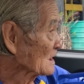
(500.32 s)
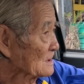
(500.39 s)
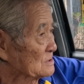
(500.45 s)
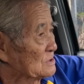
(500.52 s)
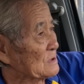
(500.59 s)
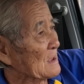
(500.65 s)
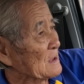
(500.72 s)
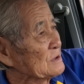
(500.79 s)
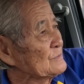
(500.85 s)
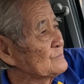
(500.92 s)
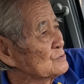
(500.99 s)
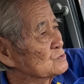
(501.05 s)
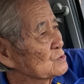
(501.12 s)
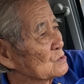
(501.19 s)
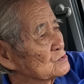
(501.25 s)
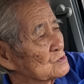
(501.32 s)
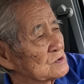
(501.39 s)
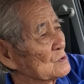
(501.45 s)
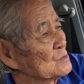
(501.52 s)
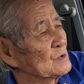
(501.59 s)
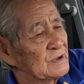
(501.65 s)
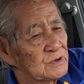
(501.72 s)
go straight. If you don't know
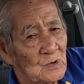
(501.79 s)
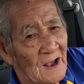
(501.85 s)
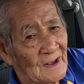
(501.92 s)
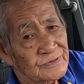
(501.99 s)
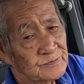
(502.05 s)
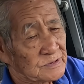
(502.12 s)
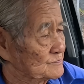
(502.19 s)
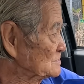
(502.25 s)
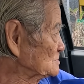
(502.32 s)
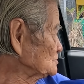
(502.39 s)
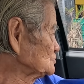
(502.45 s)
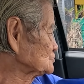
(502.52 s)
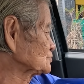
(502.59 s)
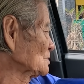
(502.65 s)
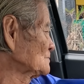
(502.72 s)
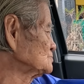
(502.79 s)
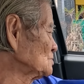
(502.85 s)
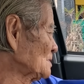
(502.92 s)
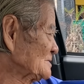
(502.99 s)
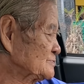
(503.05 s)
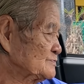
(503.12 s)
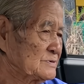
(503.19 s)
the way, you ask people. You stop.
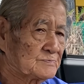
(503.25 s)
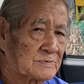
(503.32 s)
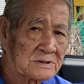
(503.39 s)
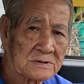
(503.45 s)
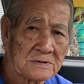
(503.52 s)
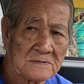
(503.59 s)
You ask people.